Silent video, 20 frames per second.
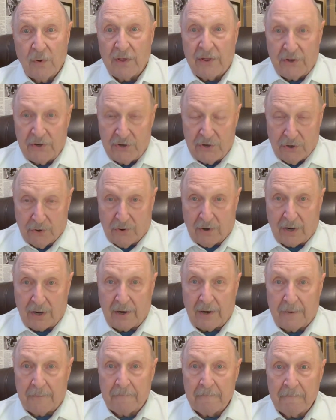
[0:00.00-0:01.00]
with
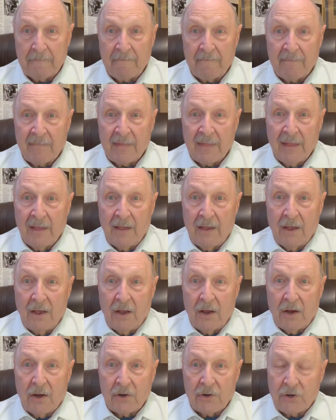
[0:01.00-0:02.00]
Dirk.
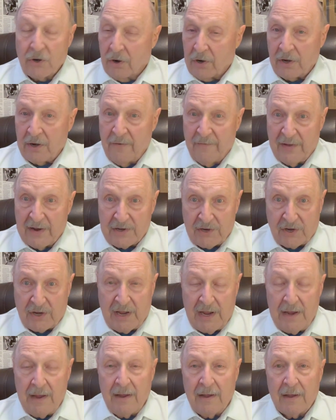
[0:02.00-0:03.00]
Dirk
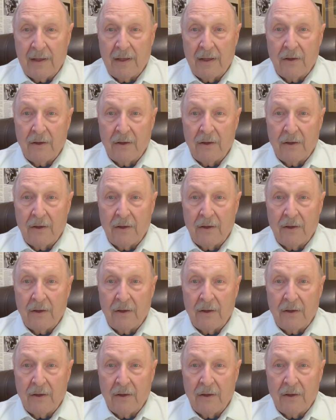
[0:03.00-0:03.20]
Nowitzki